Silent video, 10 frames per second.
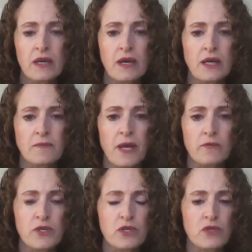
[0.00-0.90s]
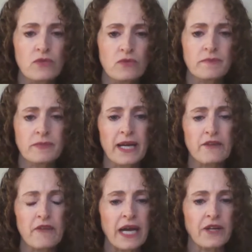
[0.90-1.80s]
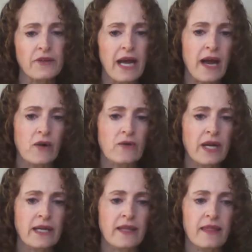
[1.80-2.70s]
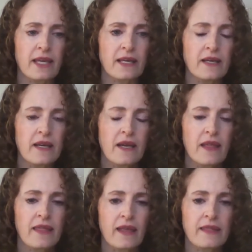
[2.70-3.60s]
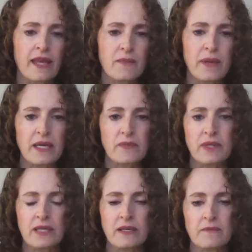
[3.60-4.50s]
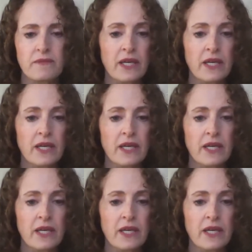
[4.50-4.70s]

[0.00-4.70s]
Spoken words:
Helps to kind of iron out anything that they may be,